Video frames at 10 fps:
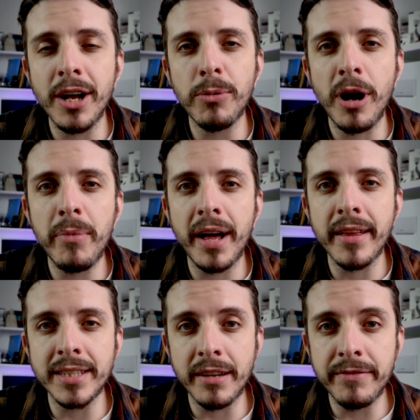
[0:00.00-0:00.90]
to help
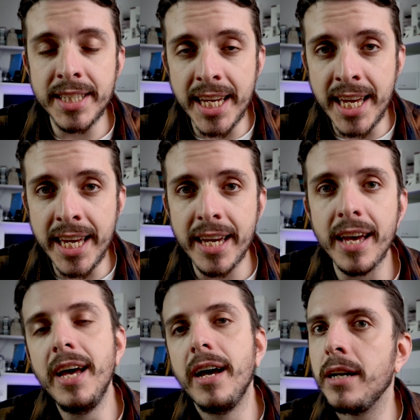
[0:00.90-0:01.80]
combat things like
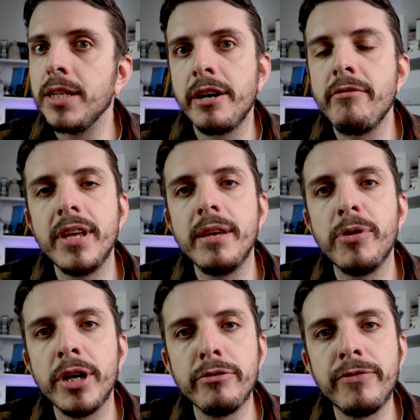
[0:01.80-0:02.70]
fatigue, and they're generally
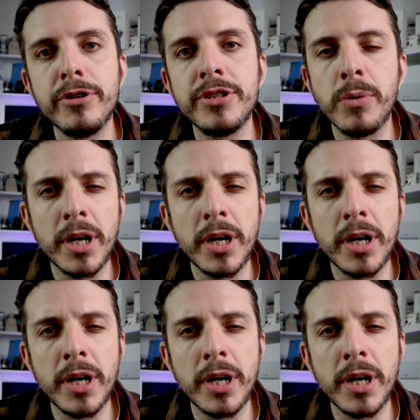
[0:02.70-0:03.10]
pretty good for us.